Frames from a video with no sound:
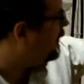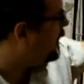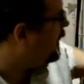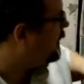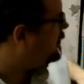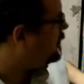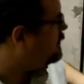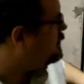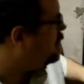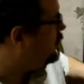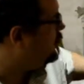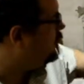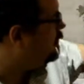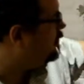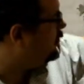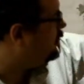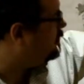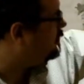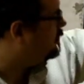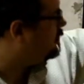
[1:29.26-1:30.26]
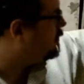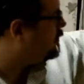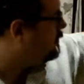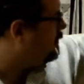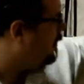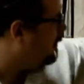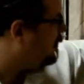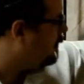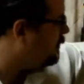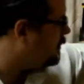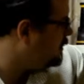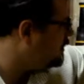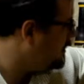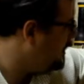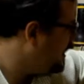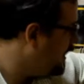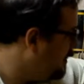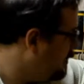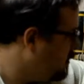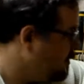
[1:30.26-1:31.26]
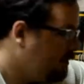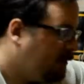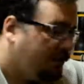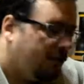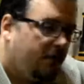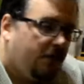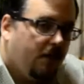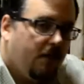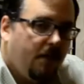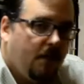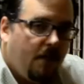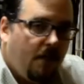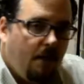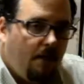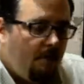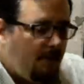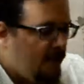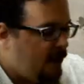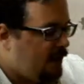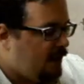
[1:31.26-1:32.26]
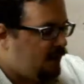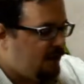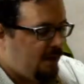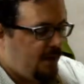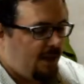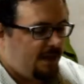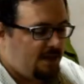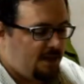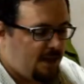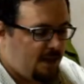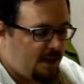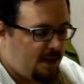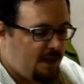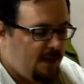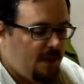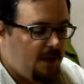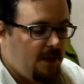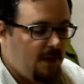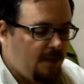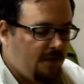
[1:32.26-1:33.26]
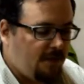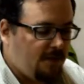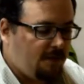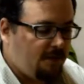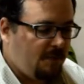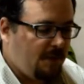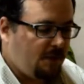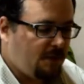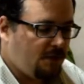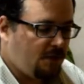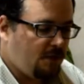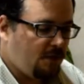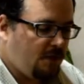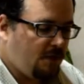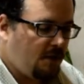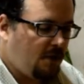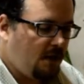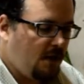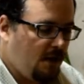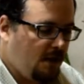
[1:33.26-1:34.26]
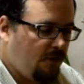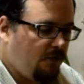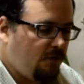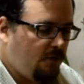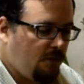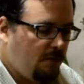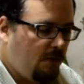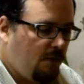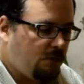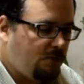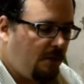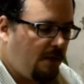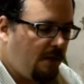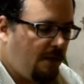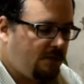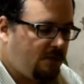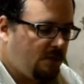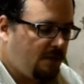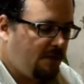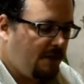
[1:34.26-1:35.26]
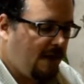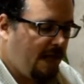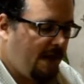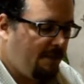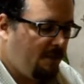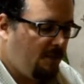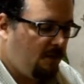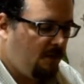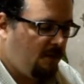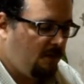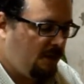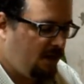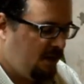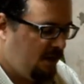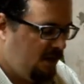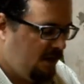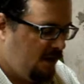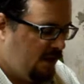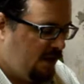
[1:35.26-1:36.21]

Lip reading: back to my more standard many glaze technique on this miniature, and for the most part I was a little bit happy with it.